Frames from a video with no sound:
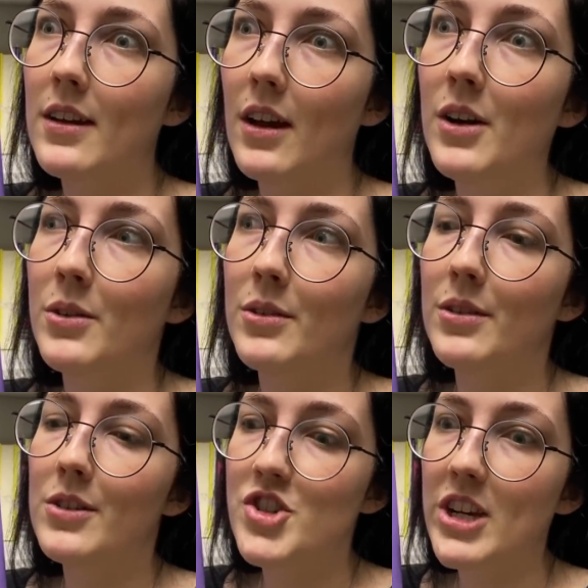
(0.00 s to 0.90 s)
oh,
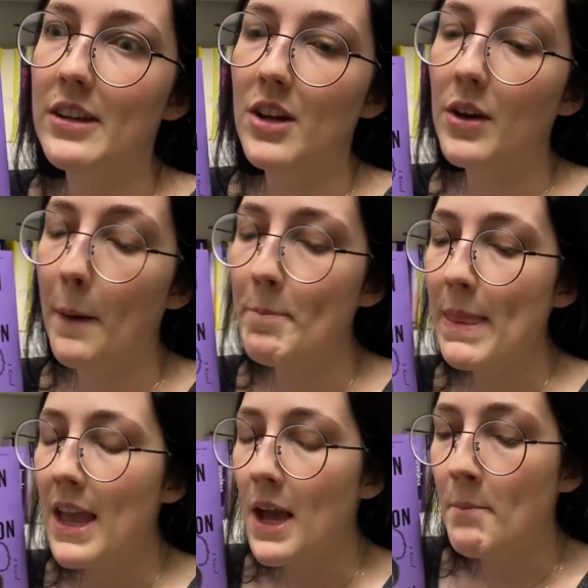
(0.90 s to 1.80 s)
shit. Okay.
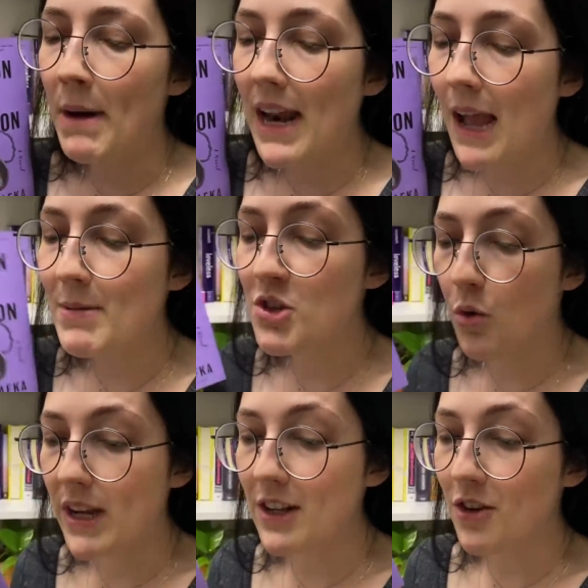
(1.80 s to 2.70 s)
But I'm
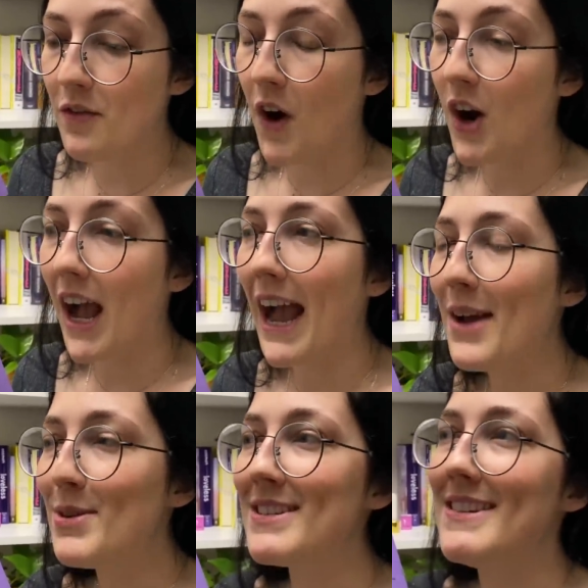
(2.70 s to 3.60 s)
enjoying it so far. I
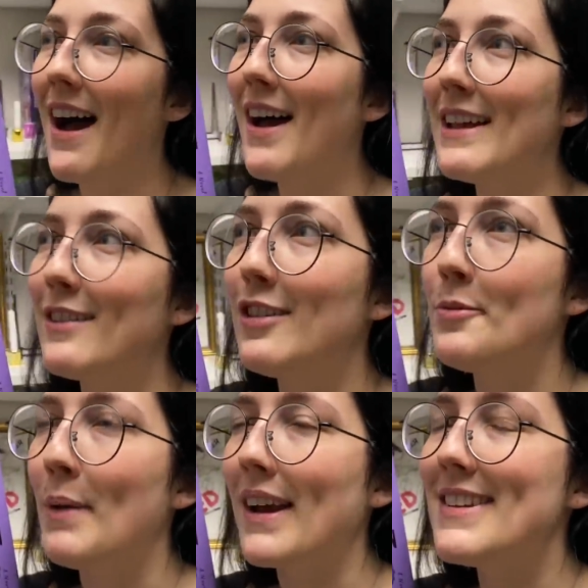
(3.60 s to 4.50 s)
was not
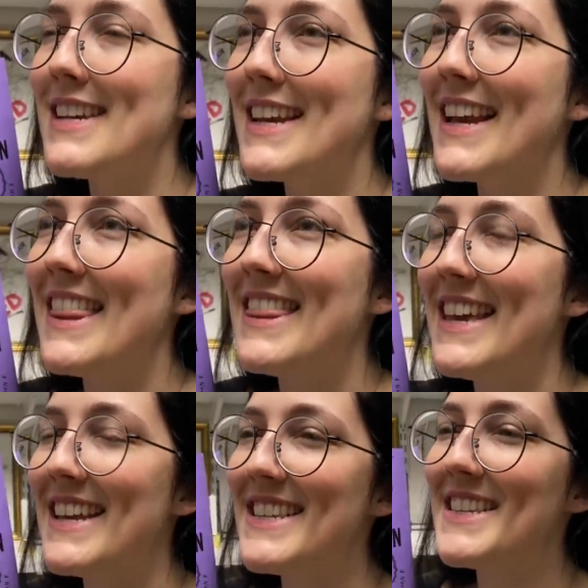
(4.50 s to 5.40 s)
expecting
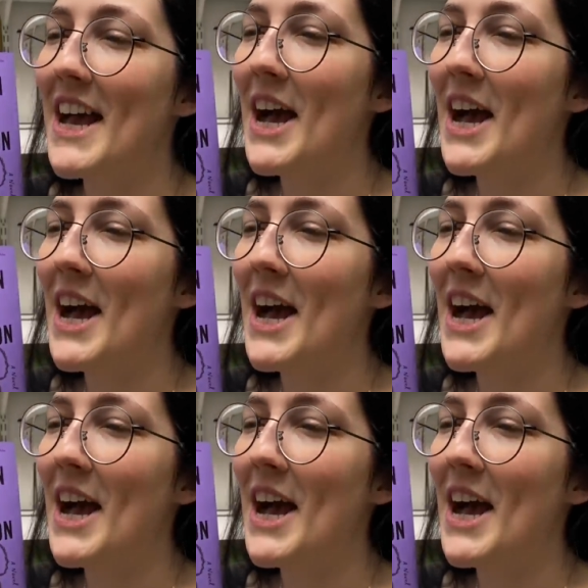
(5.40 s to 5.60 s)
this